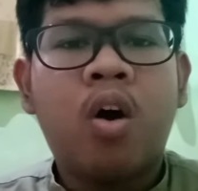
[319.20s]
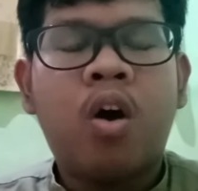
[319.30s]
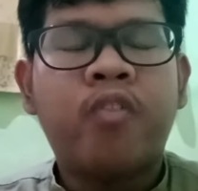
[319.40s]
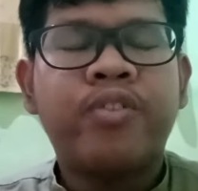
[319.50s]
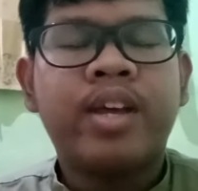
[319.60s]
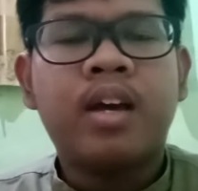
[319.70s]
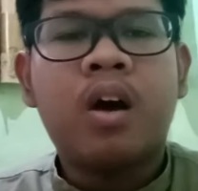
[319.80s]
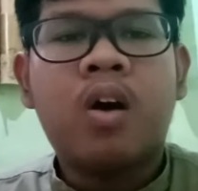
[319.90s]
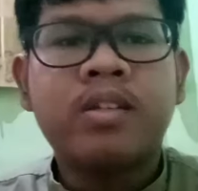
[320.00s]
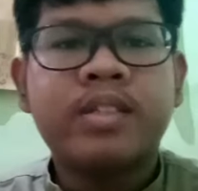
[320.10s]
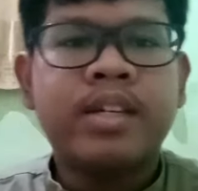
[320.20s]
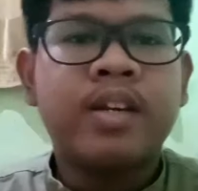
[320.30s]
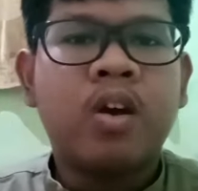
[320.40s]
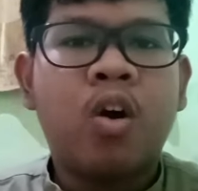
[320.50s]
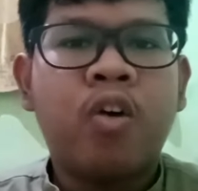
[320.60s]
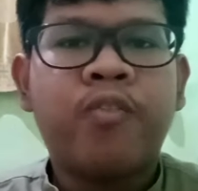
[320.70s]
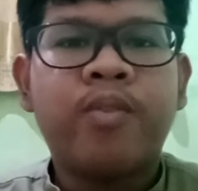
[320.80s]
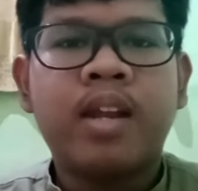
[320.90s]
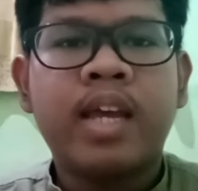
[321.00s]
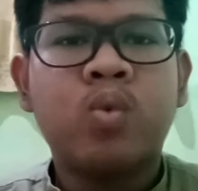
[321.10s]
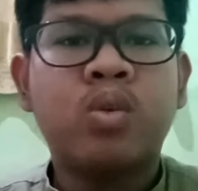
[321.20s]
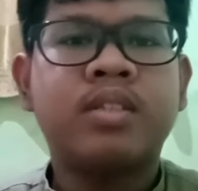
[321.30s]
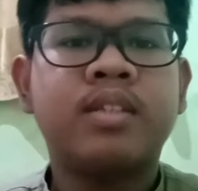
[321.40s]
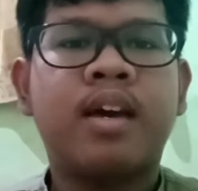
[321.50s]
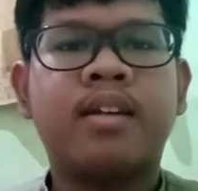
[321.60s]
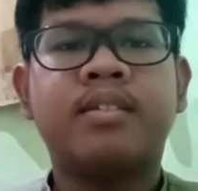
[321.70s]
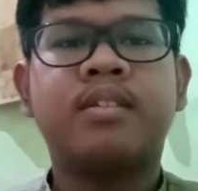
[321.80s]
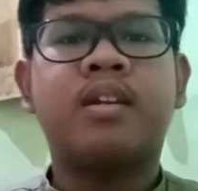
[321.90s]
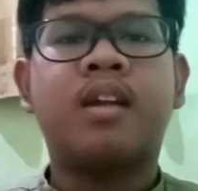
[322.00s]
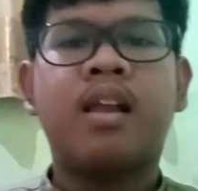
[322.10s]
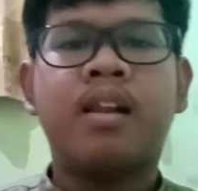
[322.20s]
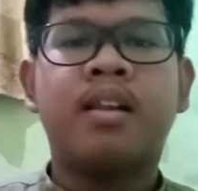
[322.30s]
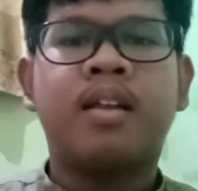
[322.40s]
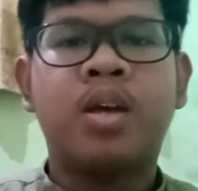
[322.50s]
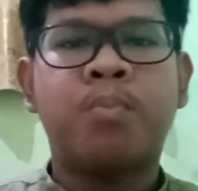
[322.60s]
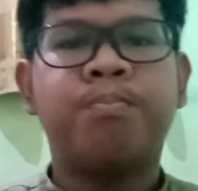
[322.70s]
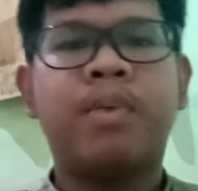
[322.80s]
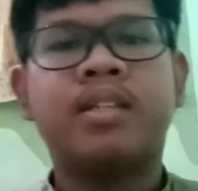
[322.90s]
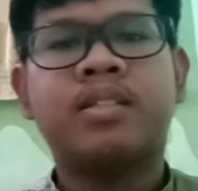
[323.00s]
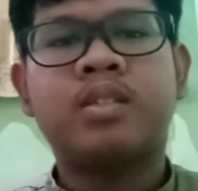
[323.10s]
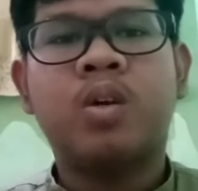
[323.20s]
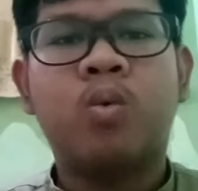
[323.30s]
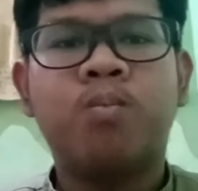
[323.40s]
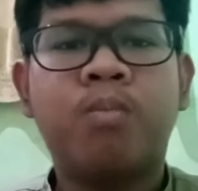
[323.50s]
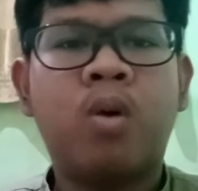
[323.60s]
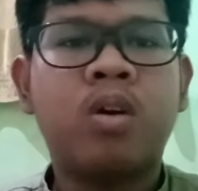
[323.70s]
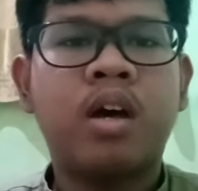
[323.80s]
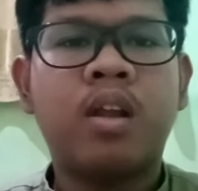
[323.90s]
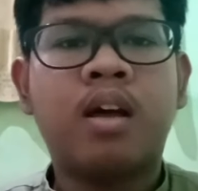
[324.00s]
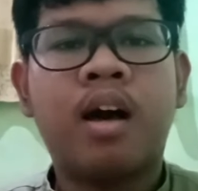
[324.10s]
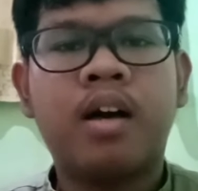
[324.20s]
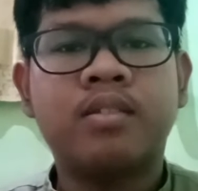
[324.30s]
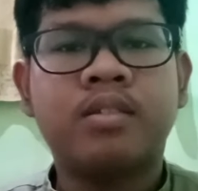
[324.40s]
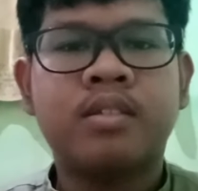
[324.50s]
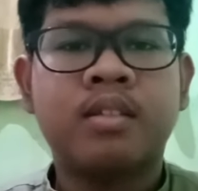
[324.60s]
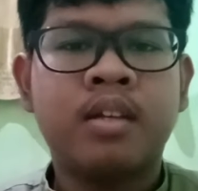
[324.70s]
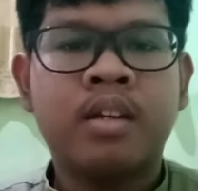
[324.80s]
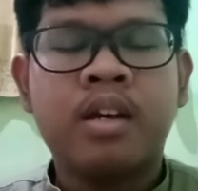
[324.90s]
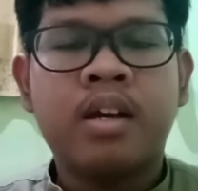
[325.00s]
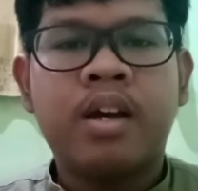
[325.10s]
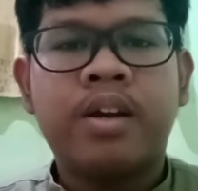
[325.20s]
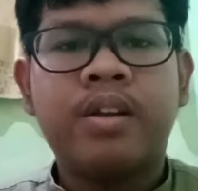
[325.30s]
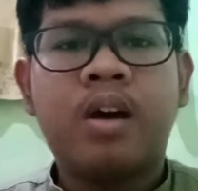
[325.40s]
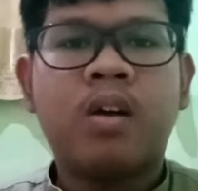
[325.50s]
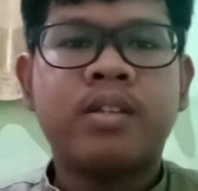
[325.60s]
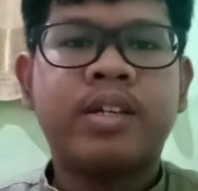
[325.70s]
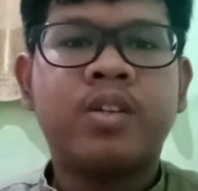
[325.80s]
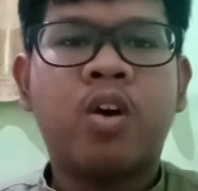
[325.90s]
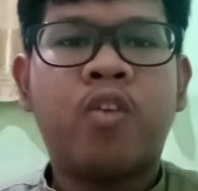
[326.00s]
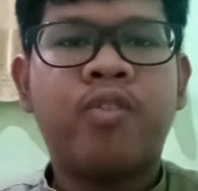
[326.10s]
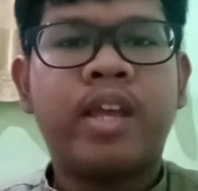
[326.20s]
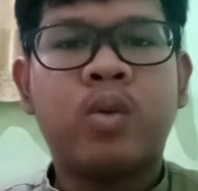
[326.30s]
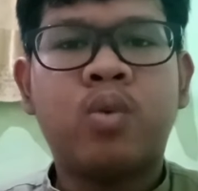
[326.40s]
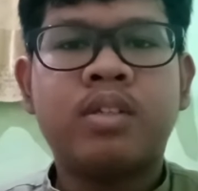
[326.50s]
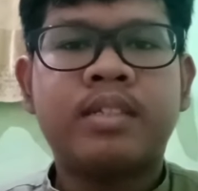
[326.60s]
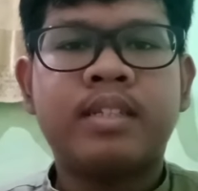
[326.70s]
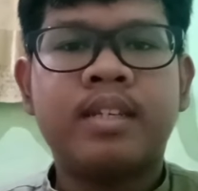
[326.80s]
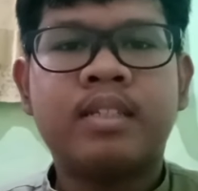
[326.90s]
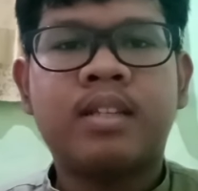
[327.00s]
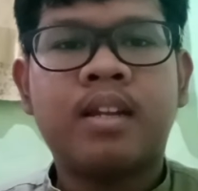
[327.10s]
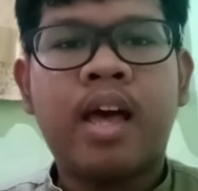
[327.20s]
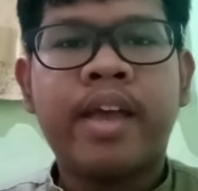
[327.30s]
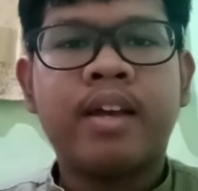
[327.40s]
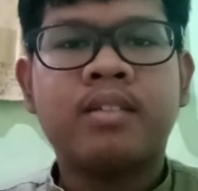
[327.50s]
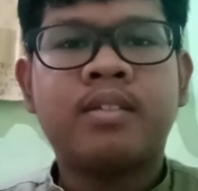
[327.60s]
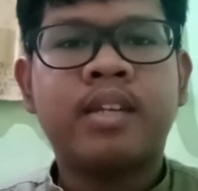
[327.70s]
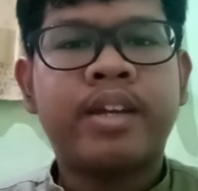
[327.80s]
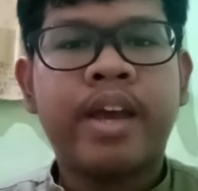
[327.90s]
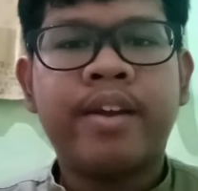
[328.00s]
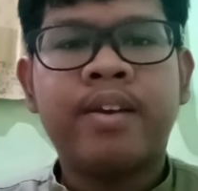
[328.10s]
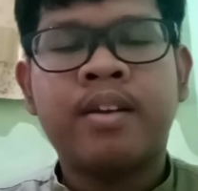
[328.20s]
of the origin of language are general, based more on hands. The origin of language is like a chicken